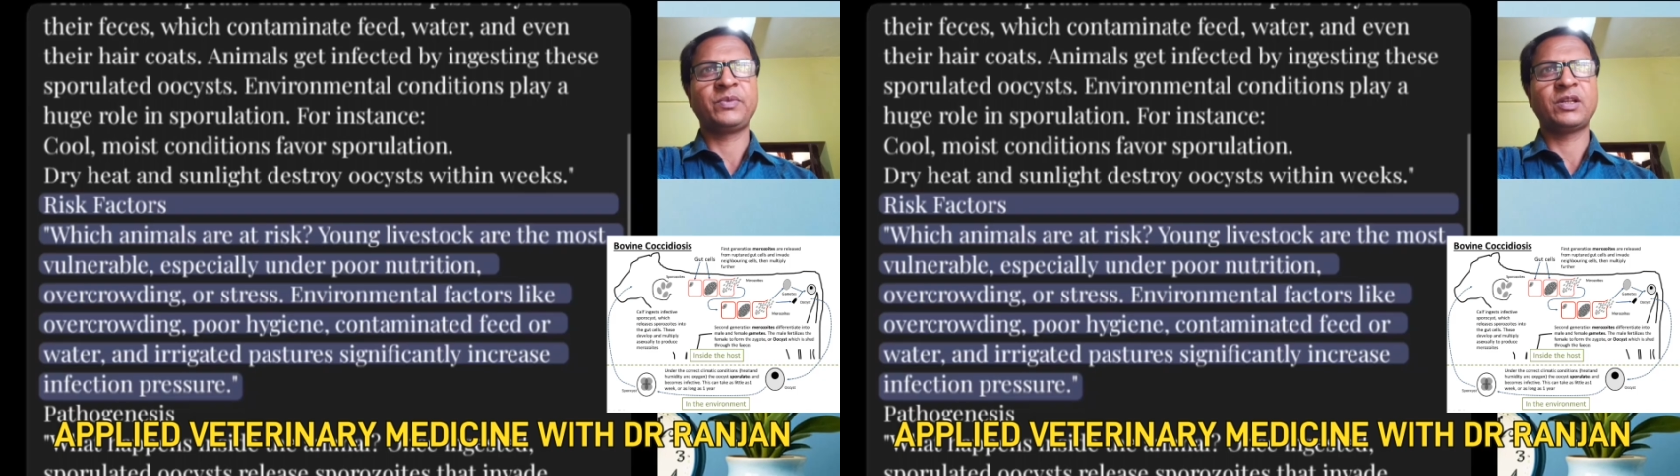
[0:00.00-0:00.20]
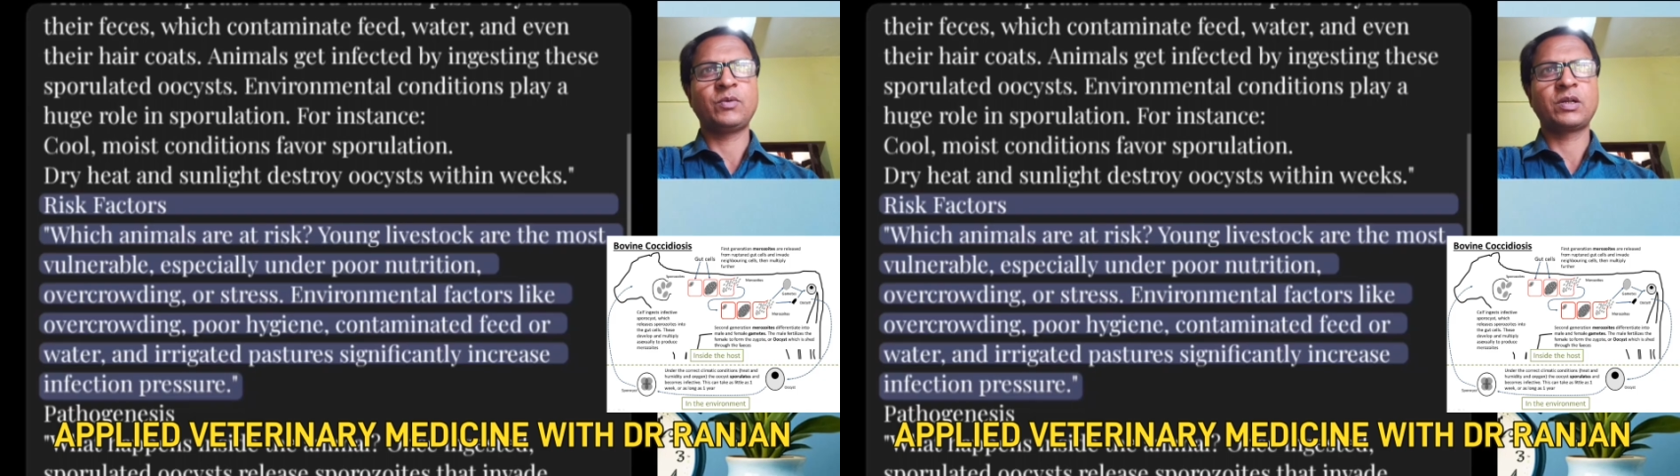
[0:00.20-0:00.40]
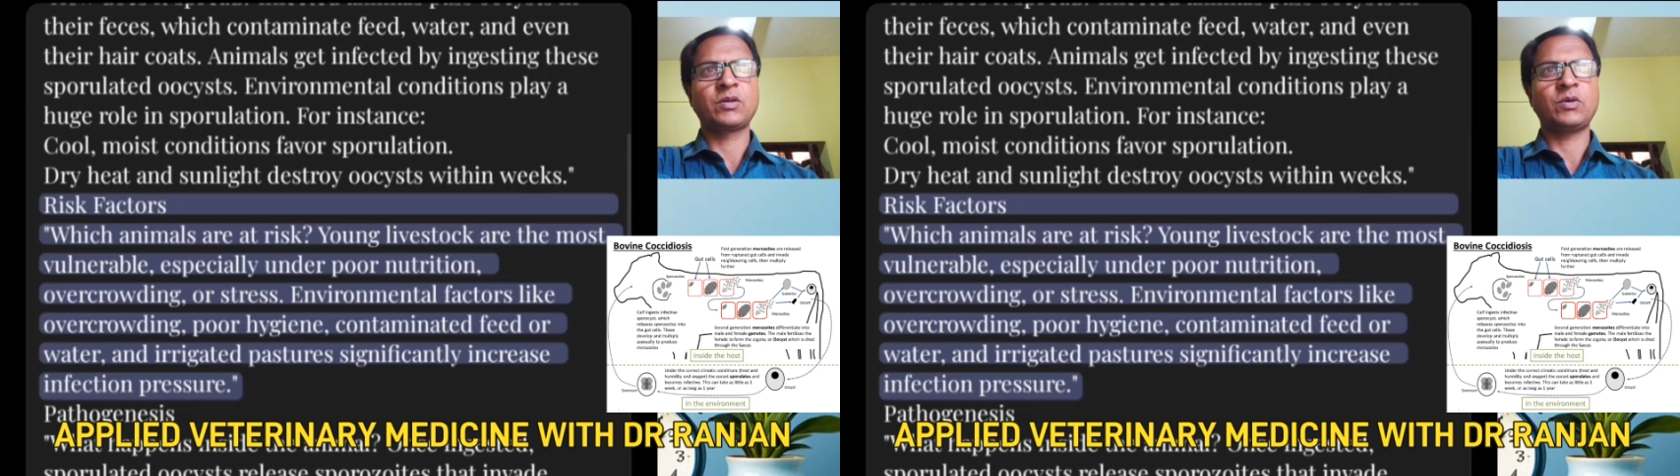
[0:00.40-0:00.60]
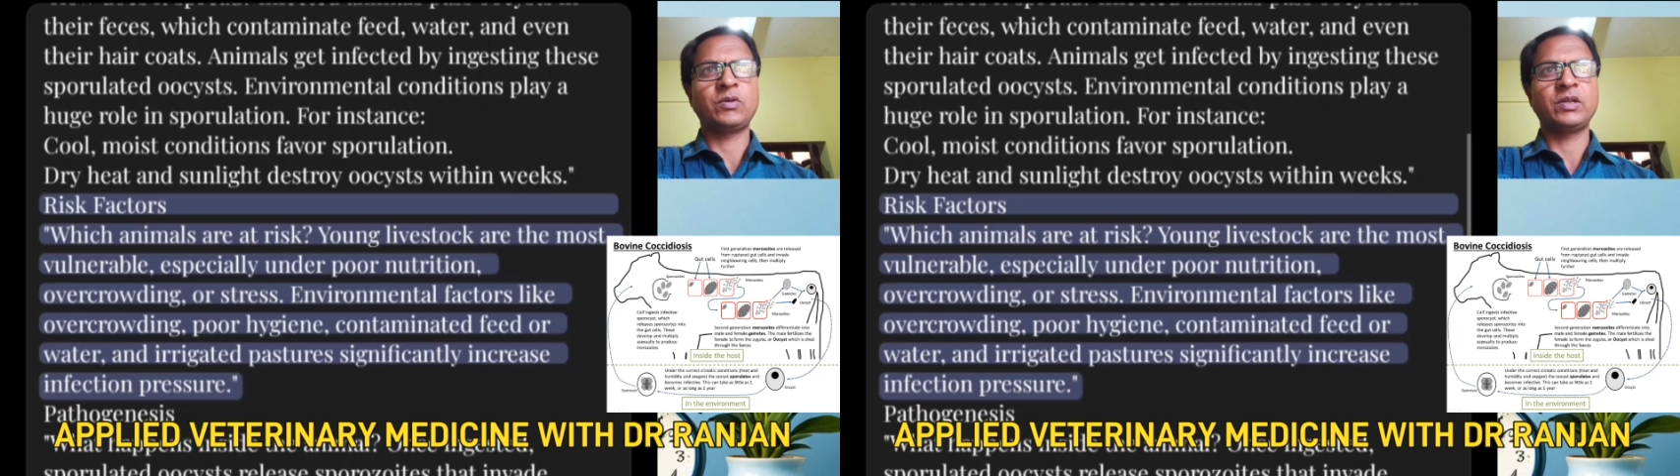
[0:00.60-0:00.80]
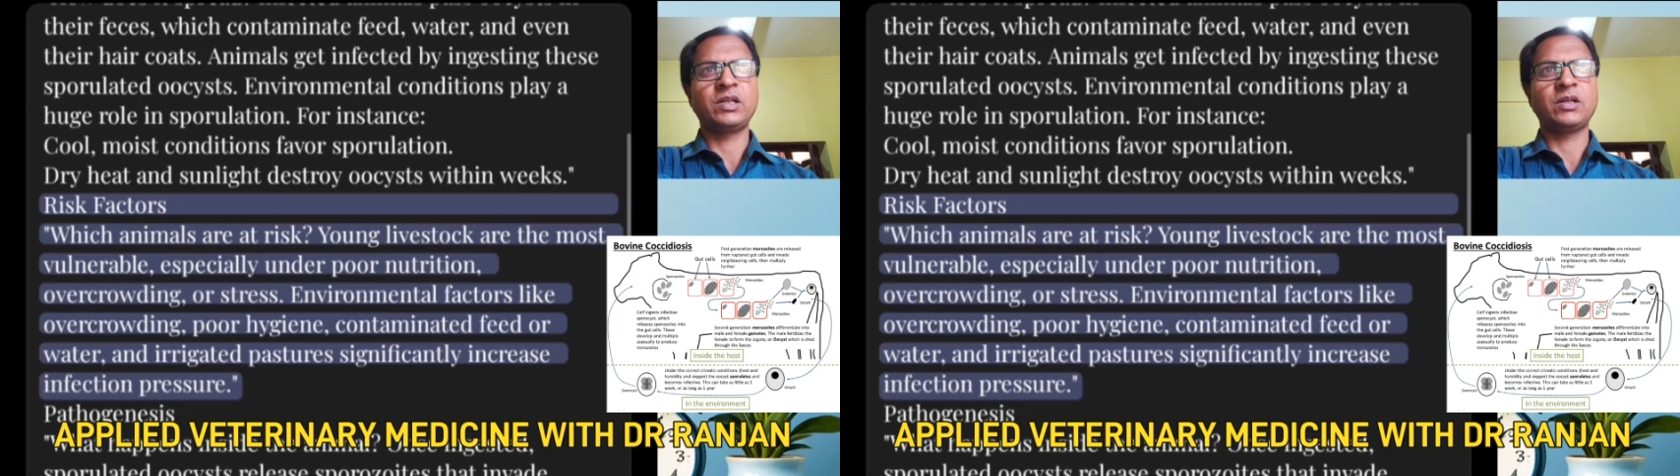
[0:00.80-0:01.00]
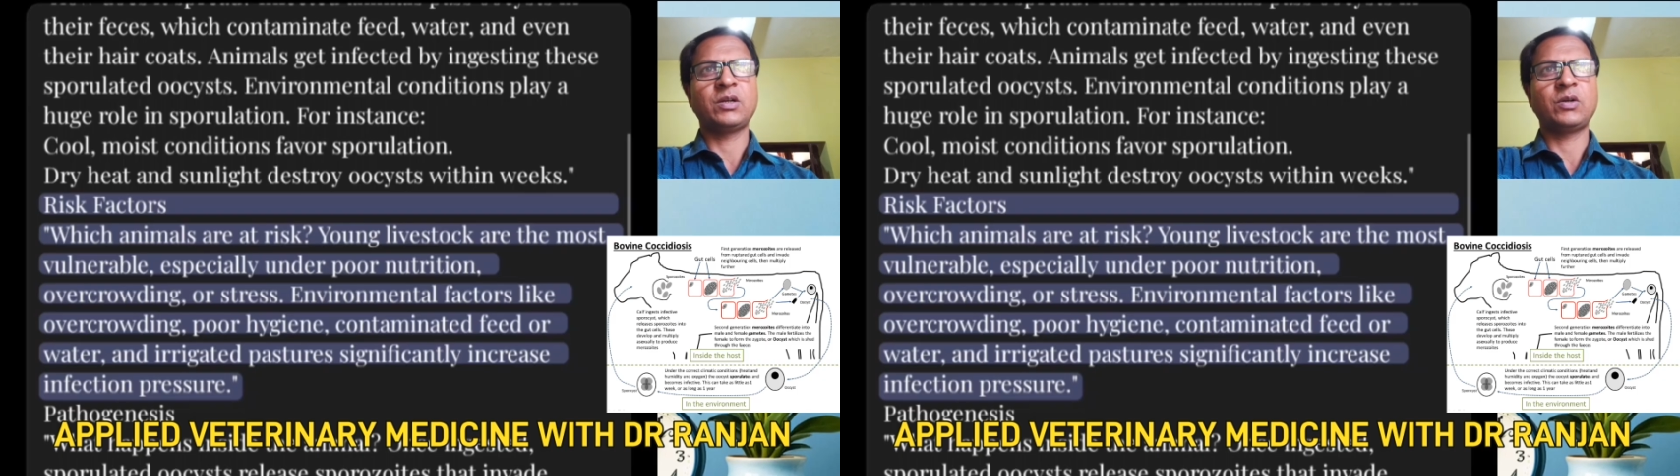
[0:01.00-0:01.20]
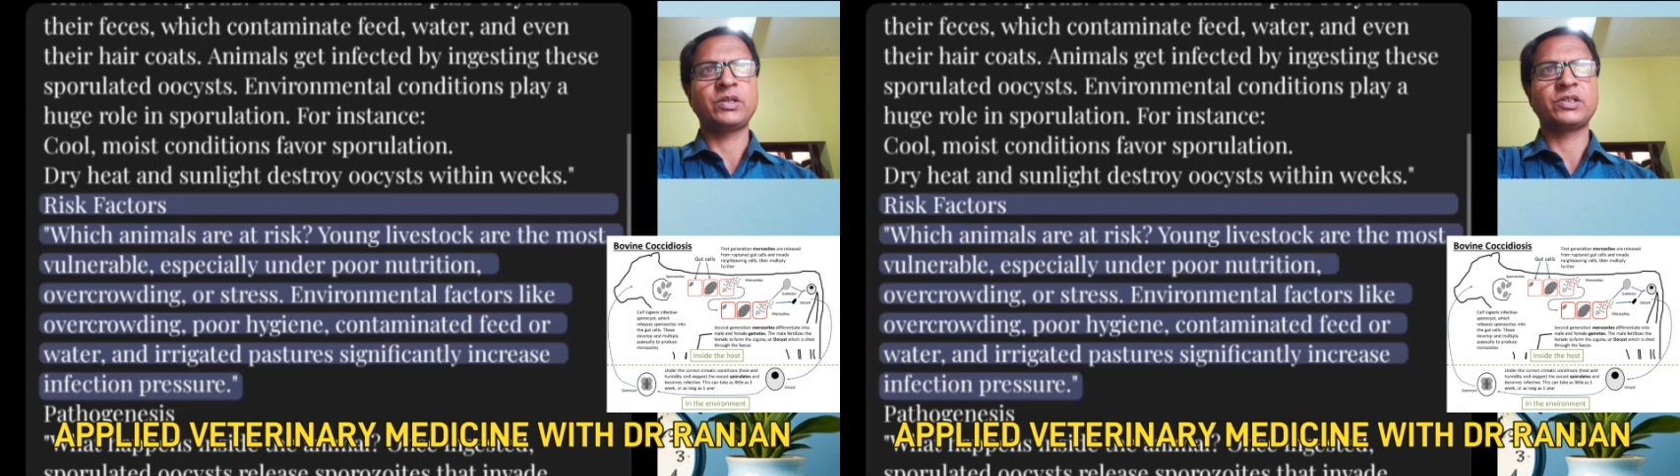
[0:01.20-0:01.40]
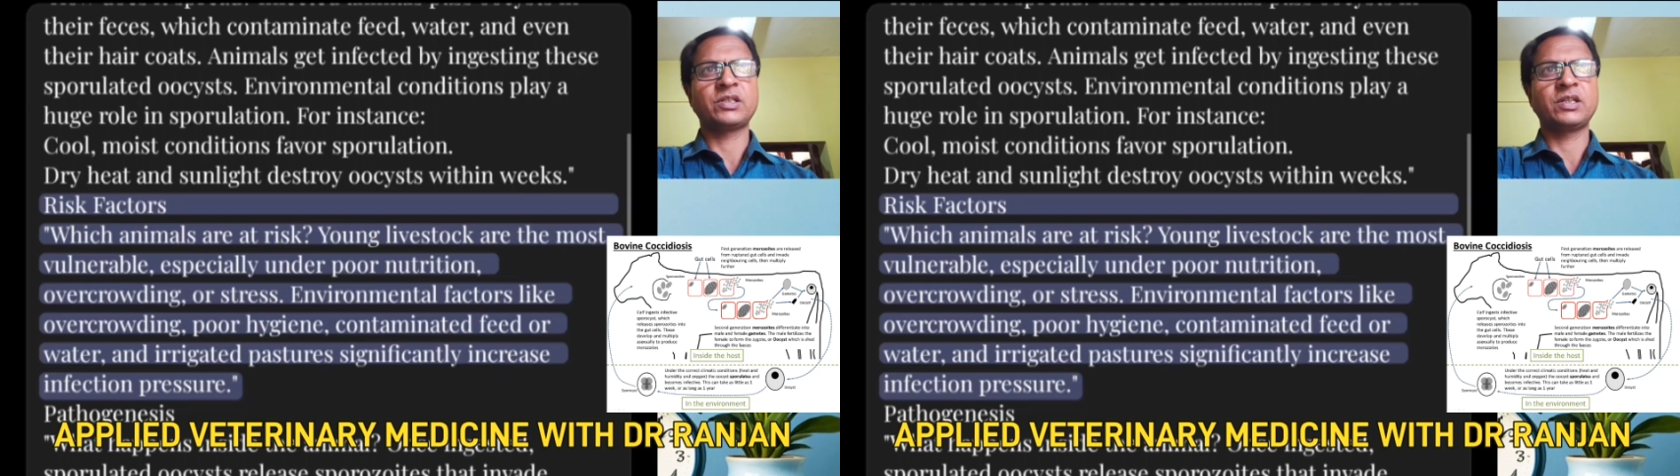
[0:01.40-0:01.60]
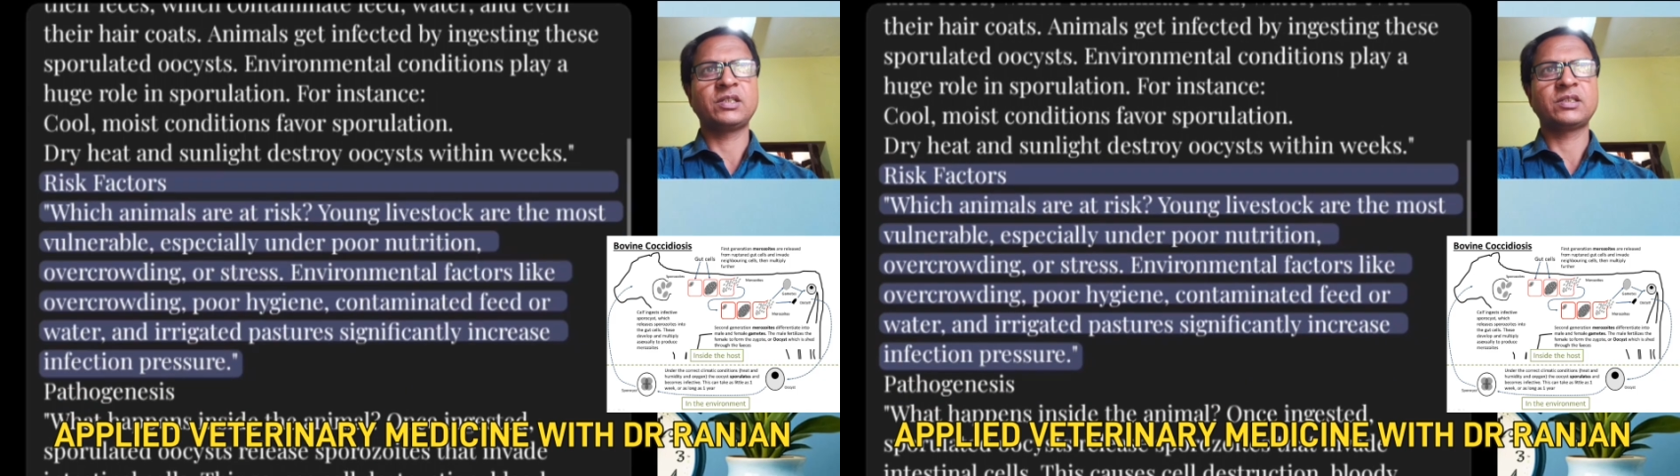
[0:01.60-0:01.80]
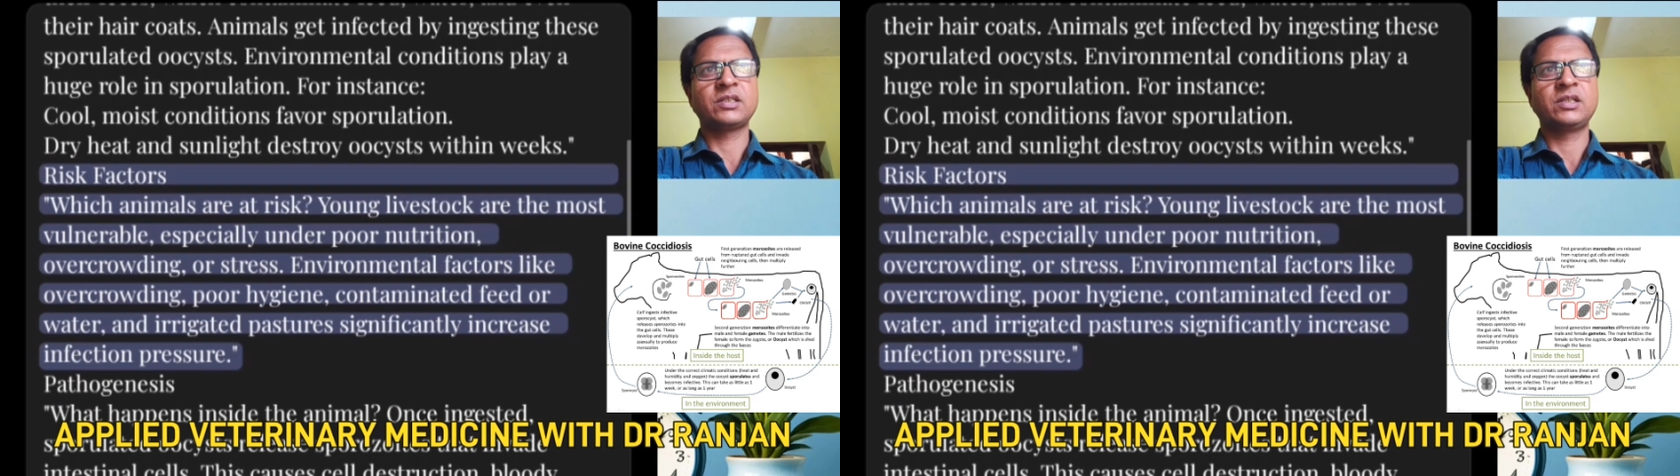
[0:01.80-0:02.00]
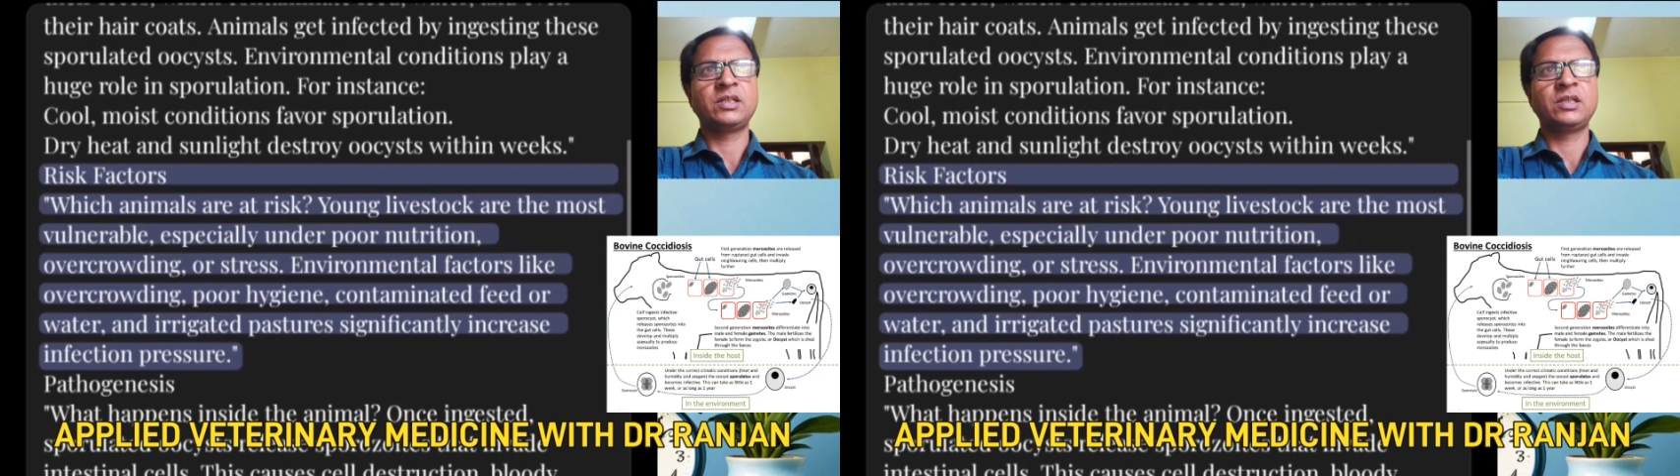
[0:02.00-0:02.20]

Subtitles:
overcrowding, or stress.